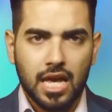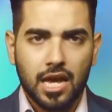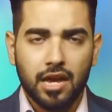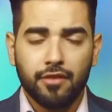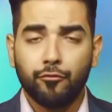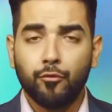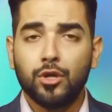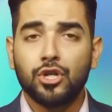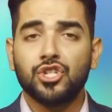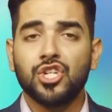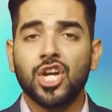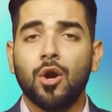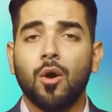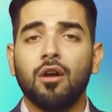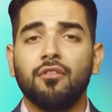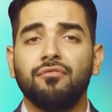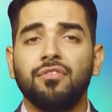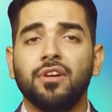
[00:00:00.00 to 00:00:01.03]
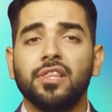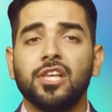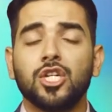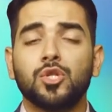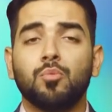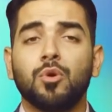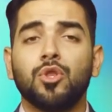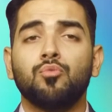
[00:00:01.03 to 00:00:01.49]
If we share our
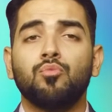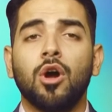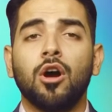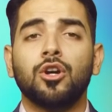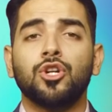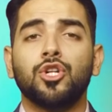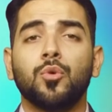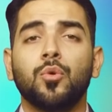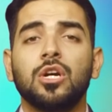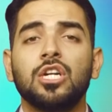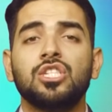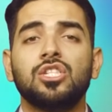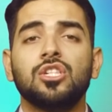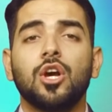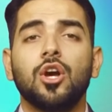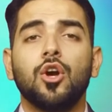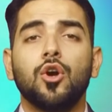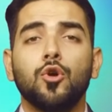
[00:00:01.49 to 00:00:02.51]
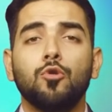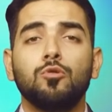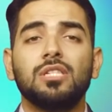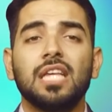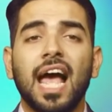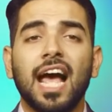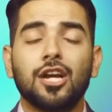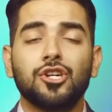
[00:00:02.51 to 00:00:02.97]
feelings with wrongdoers
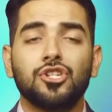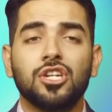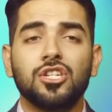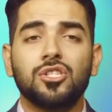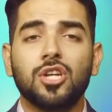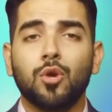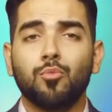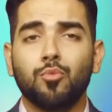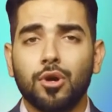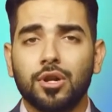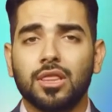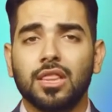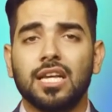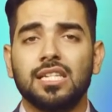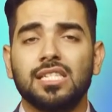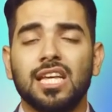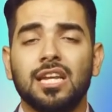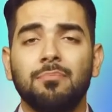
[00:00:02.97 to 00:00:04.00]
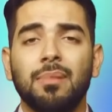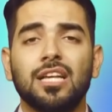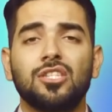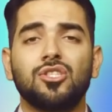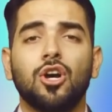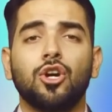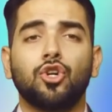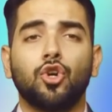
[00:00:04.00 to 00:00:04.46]
whose actions are worthless and
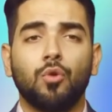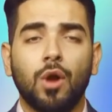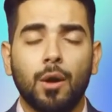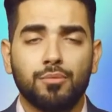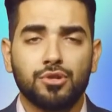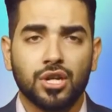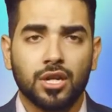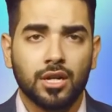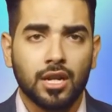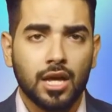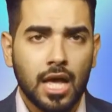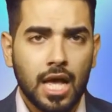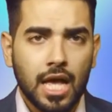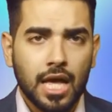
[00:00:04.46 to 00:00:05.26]
based on corruption,